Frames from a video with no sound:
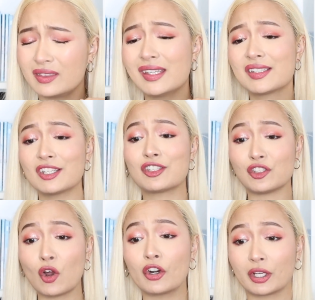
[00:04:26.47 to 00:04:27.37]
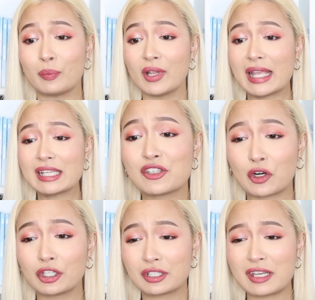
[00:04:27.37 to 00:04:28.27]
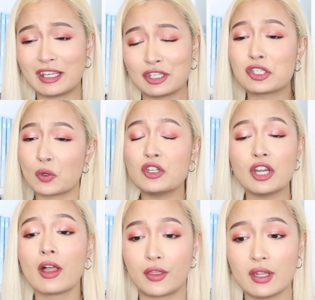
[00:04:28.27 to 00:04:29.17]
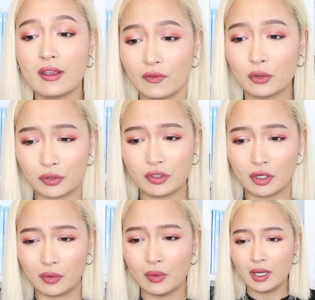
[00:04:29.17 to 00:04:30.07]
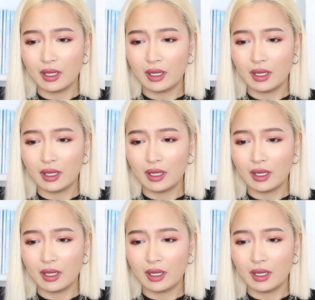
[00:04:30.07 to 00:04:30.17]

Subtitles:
This is dark, but like dark taken to another level, you know.